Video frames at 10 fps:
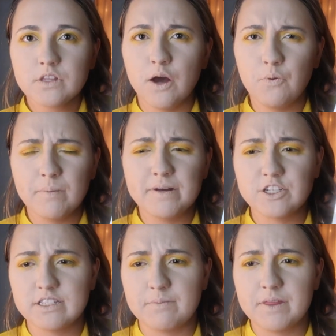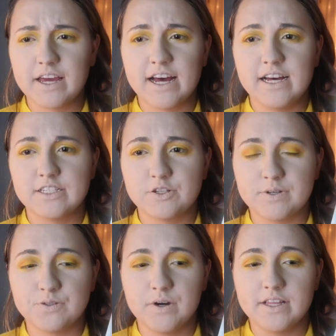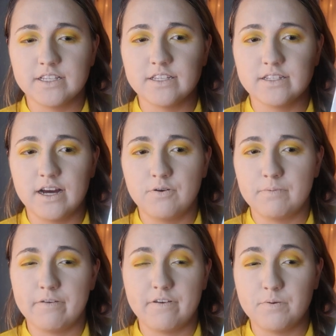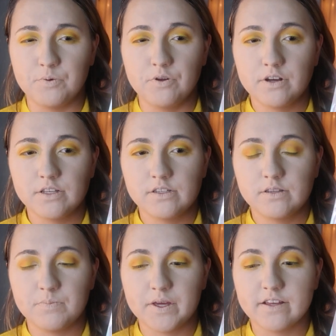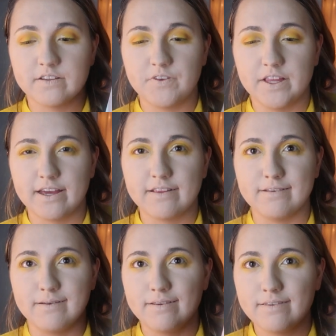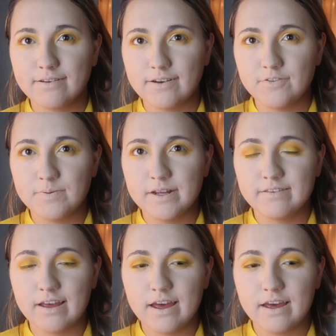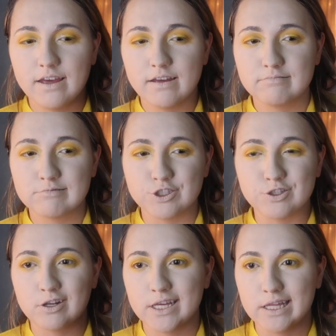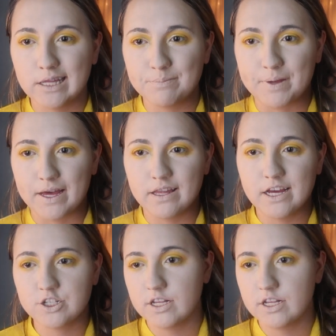I want to mention something as to reason why this is not one of my favorite books, because I feel like it's necessary for me to say, just so I don't get like backlash.